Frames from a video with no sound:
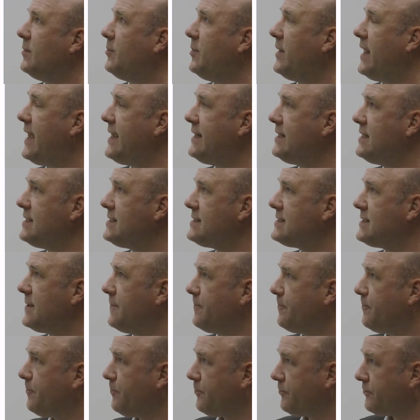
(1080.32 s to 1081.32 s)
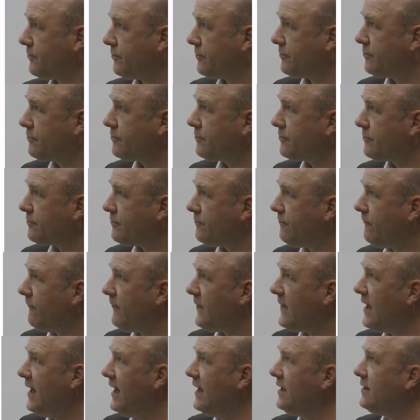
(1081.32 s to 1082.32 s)
platelets.
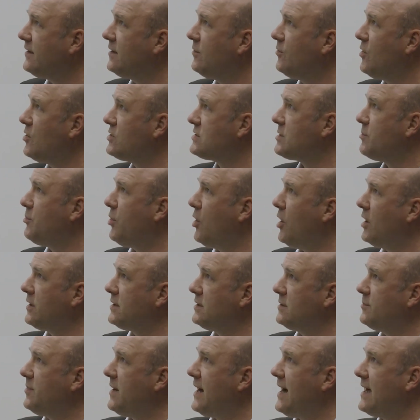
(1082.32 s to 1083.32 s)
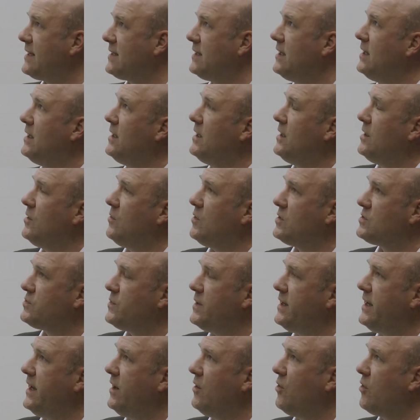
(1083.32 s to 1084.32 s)
And the most important part was
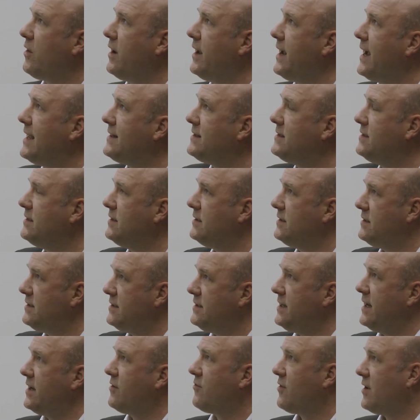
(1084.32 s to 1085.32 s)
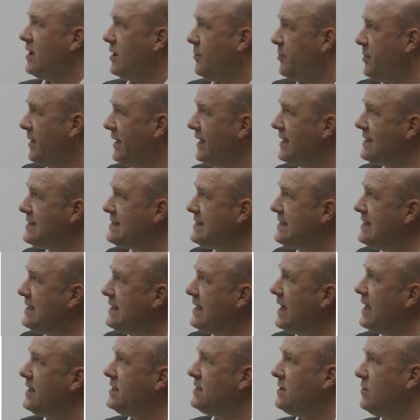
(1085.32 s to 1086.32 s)
really looking at the
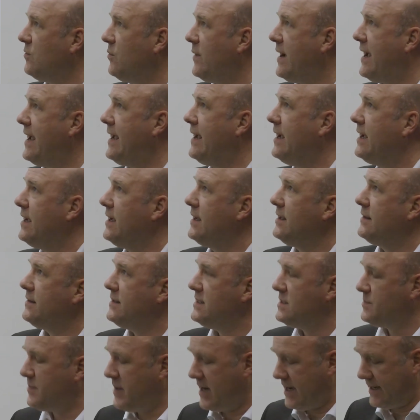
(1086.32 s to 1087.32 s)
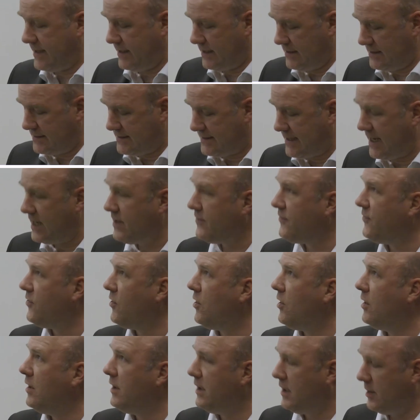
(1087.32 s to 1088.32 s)
degradability and the way these particles can
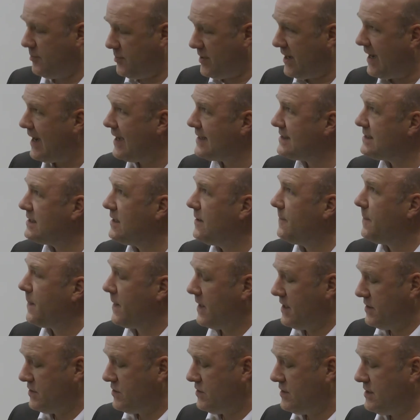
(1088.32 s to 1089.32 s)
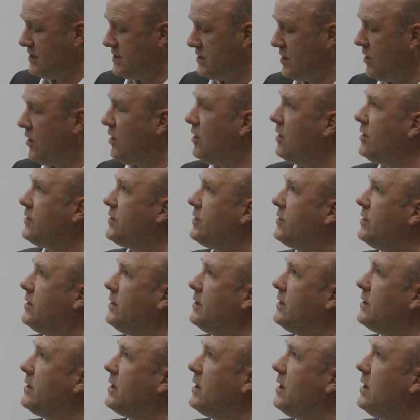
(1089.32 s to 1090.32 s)
fall apart. So these are all
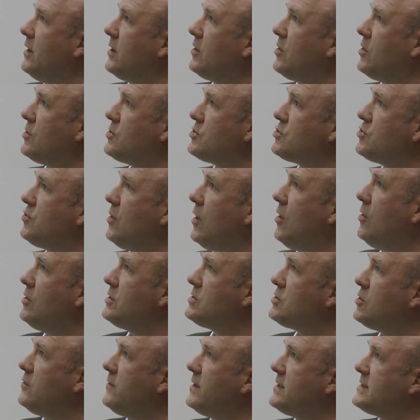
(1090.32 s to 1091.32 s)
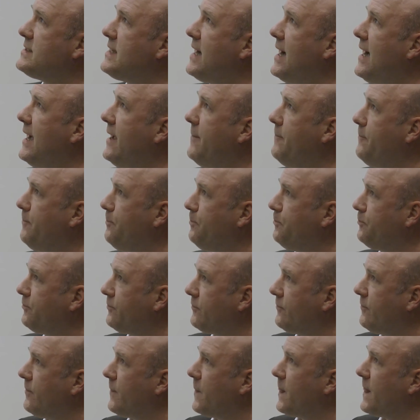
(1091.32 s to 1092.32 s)
the controls over time.
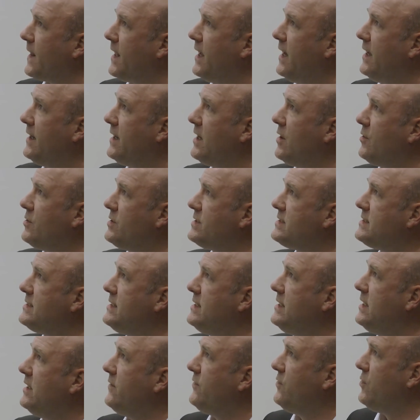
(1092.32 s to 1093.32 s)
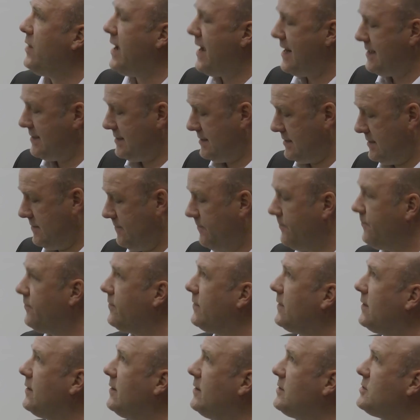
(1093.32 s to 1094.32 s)
And now you see if you add,
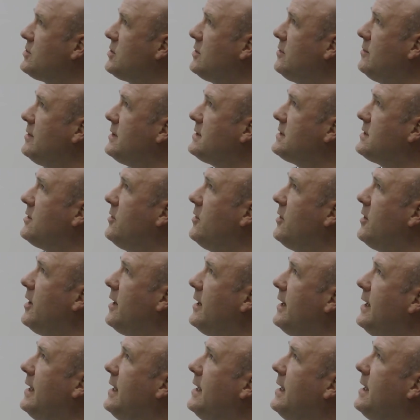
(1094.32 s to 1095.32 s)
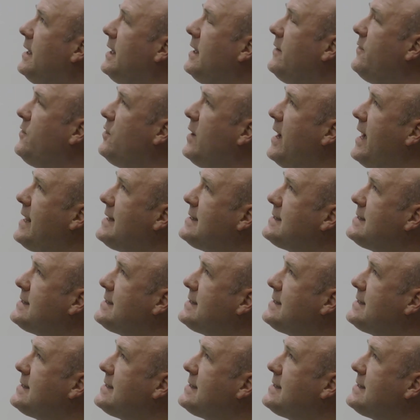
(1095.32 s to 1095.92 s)
not sure what's going on. If you add